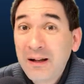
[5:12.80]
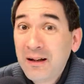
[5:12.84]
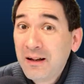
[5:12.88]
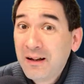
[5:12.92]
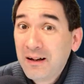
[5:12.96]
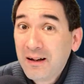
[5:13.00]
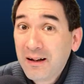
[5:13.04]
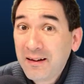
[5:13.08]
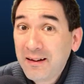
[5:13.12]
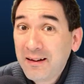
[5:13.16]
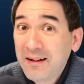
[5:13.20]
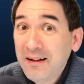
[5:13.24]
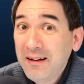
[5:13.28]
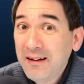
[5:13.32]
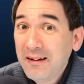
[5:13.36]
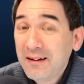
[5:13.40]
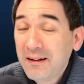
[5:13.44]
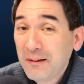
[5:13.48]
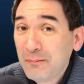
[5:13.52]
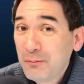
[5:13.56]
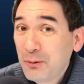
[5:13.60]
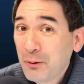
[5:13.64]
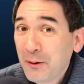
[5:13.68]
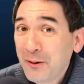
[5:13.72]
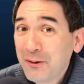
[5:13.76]
I think
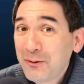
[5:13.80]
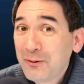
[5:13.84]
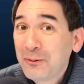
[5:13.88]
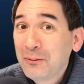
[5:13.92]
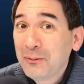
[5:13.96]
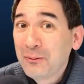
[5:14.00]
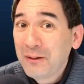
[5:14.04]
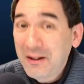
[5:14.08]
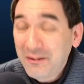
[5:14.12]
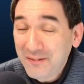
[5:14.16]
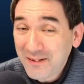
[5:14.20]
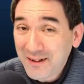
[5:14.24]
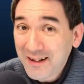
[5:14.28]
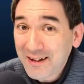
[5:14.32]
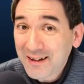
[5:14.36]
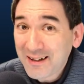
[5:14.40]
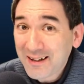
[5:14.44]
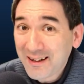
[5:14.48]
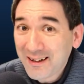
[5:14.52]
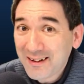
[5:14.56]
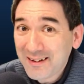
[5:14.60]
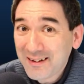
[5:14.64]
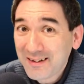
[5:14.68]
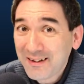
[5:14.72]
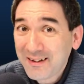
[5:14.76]
I'm going to leave it at
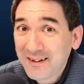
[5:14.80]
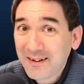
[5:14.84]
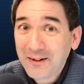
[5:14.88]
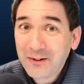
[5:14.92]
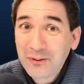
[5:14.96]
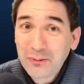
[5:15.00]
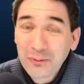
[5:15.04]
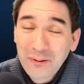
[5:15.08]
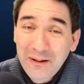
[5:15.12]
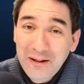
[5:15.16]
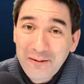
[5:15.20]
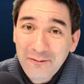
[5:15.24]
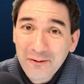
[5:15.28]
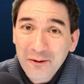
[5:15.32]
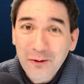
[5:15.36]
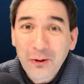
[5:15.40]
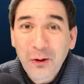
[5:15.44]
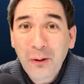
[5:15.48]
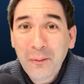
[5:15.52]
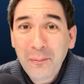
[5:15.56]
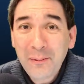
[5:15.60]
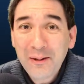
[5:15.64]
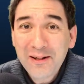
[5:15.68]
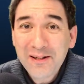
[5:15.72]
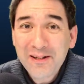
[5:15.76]
that. Uh, do leave your
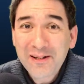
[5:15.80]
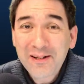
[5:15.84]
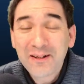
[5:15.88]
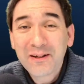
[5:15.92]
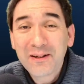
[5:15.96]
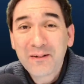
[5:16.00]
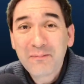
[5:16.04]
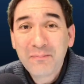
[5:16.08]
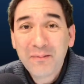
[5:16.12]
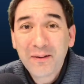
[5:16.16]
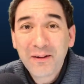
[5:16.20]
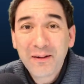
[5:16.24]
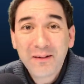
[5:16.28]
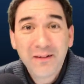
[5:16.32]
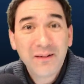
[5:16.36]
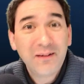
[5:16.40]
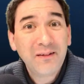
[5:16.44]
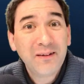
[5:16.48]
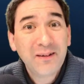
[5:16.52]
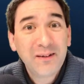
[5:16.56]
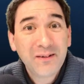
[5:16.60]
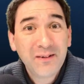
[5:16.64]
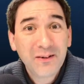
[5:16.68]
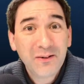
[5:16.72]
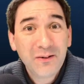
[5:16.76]
comments um,
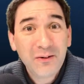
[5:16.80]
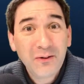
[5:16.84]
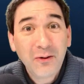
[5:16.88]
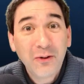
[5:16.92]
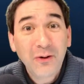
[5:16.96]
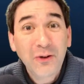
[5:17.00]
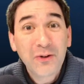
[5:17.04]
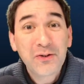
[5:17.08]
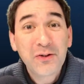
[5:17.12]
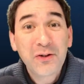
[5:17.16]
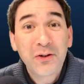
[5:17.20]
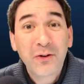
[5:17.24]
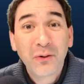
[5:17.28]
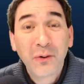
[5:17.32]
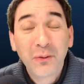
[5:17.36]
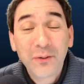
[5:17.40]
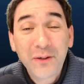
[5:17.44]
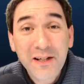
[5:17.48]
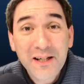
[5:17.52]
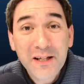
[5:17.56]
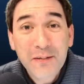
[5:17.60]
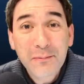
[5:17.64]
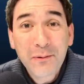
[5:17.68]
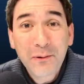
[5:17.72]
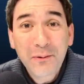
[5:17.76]
and uh, your, also your
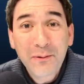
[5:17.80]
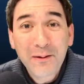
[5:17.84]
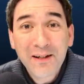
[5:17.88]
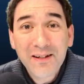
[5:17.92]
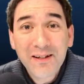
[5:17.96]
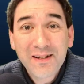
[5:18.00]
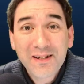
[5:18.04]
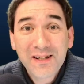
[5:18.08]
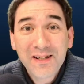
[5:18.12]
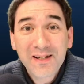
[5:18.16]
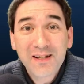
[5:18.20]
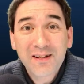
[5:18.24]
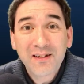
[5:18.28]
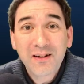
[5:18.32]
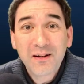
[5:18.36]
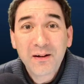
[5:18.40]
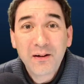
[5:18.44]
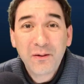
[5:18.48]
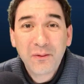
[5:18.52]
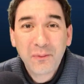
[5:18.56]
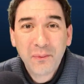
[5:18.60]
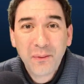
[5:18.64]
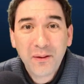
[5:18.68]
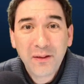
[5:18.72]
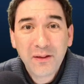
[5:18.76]
own experiences
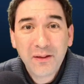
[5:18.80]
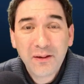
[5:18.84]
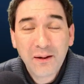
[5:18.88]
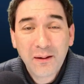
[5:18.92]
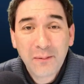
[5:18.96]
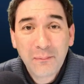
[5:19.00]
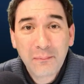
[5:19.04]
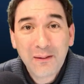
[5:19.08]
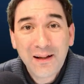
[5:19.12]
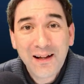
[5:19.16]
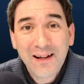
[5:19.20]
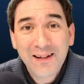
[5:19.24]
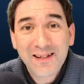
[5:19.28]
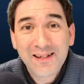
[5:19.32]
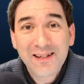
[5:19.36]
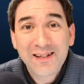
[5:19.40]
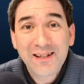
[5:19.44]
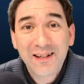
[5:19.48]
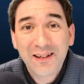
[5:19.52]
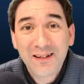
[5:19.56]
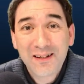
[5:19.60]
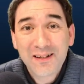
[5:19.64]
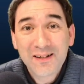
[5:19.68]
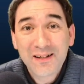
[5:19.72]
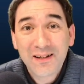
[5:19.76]
with plant
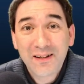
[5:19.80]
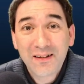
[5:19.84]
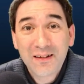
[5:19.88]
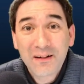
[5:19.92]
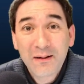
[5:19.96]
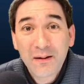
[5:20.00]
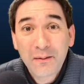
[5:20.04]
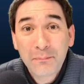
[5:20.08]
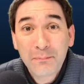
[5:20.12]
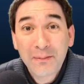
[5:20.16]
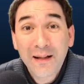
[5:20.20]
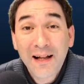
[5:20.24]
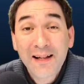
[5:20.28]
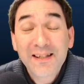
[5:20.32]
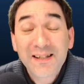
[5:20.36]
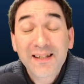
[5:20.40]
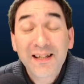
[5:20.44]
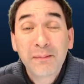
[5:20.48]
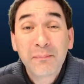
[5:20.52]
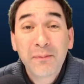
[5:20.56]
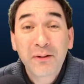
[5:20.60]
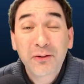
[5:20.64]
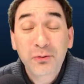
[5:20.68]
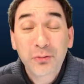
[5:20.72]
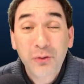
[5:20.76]
cells and plant
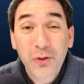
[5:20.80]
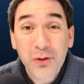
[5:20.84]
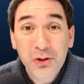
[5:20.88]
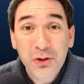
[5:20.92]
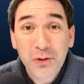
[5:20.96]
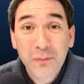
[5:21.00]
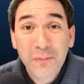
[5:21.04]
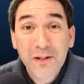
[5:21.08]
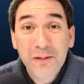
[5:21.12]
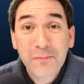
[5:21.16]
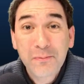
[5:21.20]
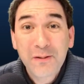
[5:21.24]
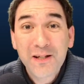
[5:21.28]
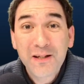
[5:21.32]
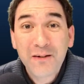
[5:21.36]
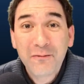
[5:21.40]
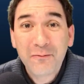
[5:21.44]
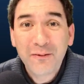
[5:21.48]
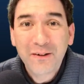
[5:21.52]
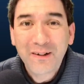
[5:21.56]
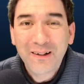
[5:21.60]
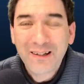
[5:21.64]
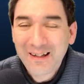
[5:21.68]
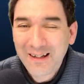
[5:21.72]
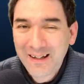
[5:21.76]
cell microscopy
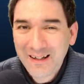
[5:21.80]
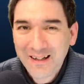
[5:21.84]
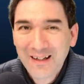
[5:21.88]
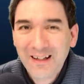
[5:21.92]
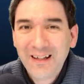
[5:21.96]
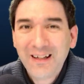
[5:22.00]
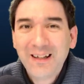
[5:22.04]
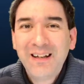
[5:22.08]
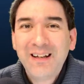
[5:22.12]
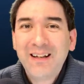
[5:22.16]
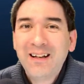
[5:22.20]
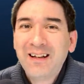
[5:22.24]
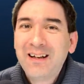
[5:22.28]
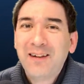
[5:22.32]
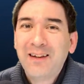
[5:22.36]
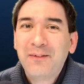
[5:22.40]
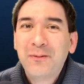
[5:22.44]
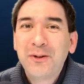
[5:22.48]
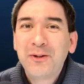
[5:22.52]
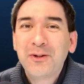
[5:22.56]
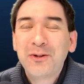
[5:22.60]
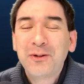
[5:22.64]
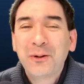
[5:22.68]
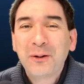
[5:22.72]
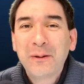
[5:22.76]
specifically
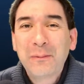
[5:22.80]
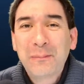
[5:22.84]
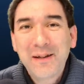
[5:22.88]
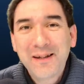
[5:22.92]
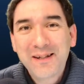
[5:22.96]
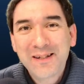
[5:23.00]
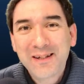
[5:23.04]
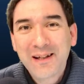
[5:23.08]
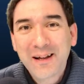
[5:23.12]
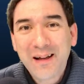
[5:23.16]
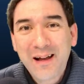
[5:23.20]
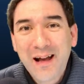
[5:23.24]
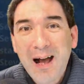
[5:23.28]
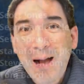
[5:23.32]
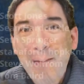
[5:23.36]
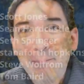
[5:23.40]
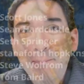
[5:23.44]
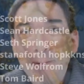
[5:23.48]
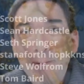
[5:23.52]
wish you all the best. Happy